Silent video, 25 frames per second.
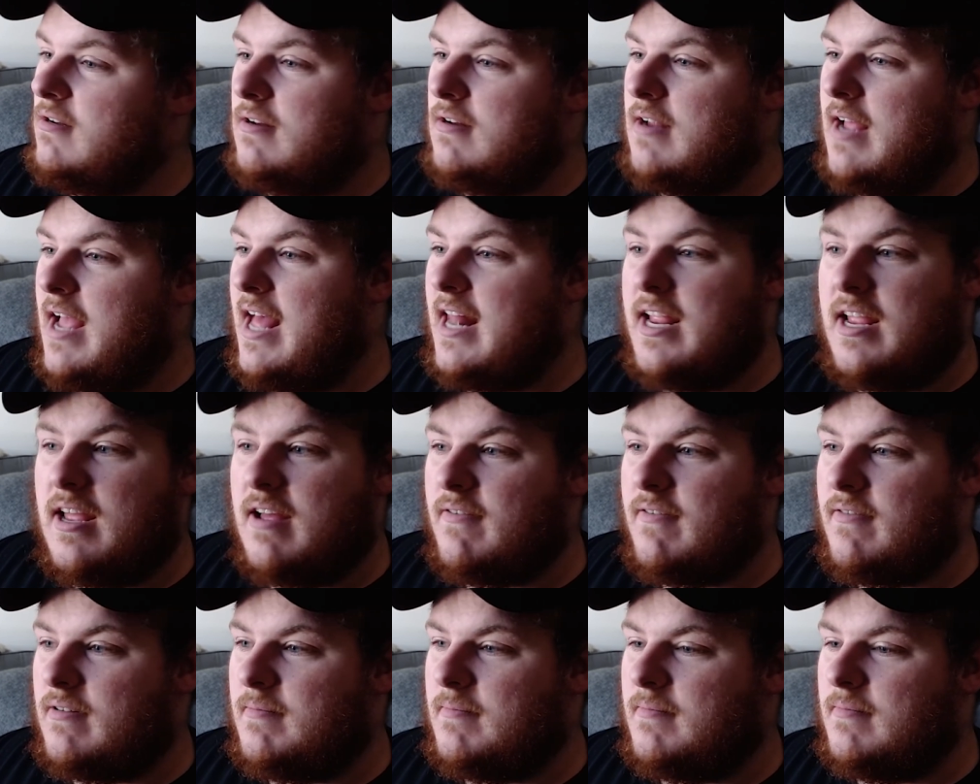Any of
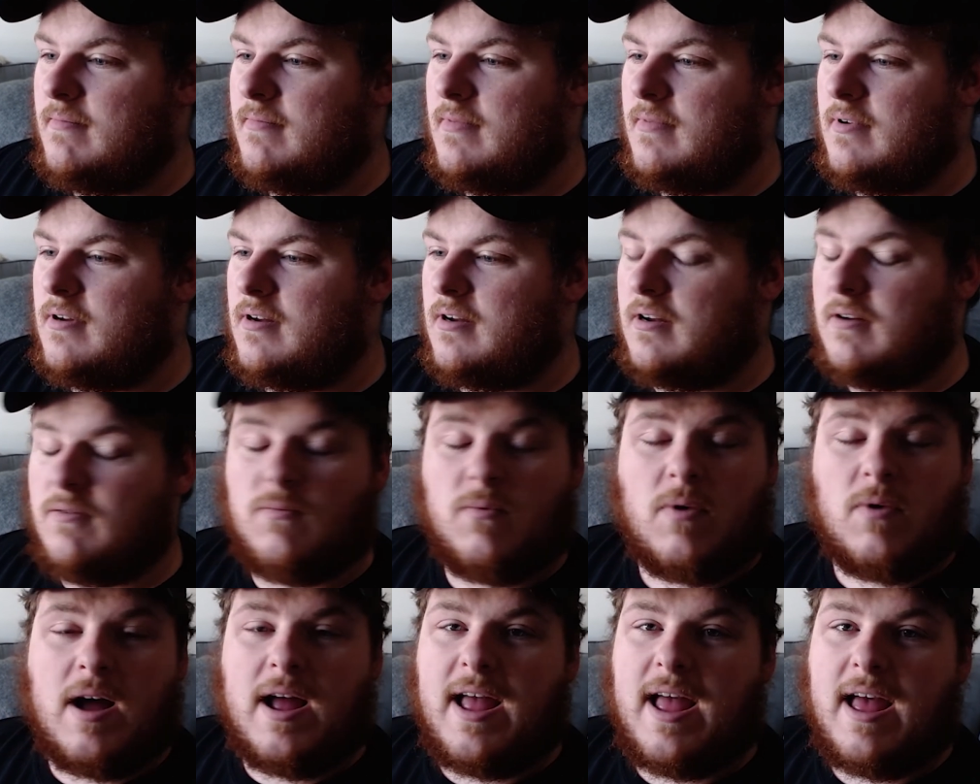them.
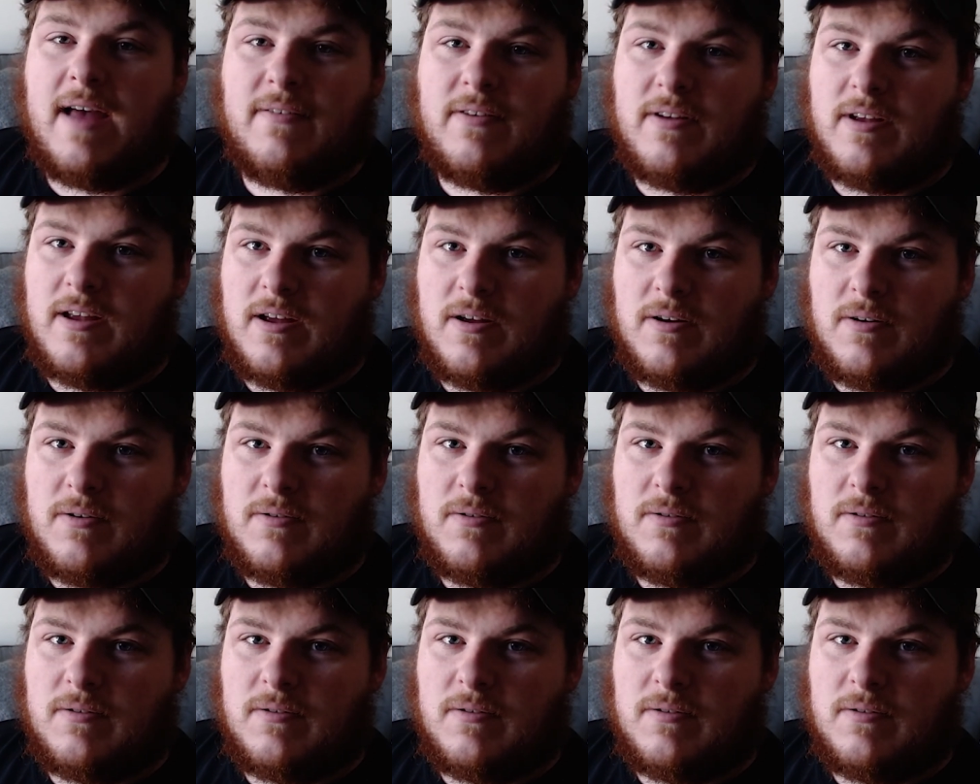Why haven't you?